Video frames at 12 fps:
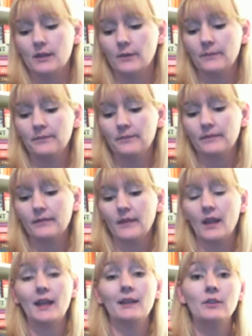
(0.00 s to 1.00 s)
So,
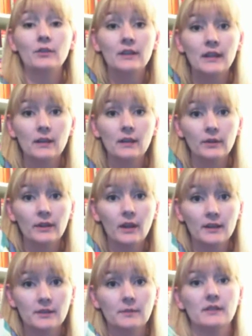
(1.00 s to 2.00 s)
any of you that need a really
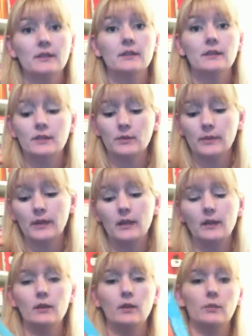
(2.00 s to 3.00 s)
awesome series to
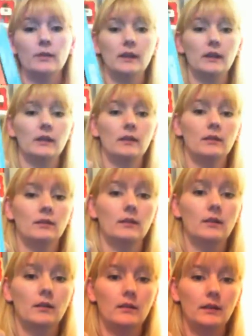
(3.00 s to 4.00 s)
read, you could read
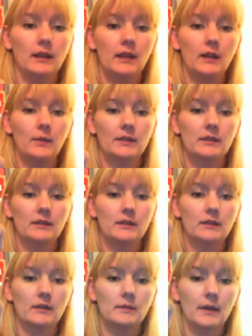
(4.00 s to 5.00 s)
the Katie Weldon
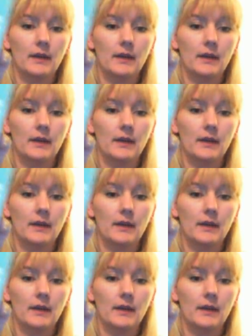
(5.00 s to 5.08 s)
series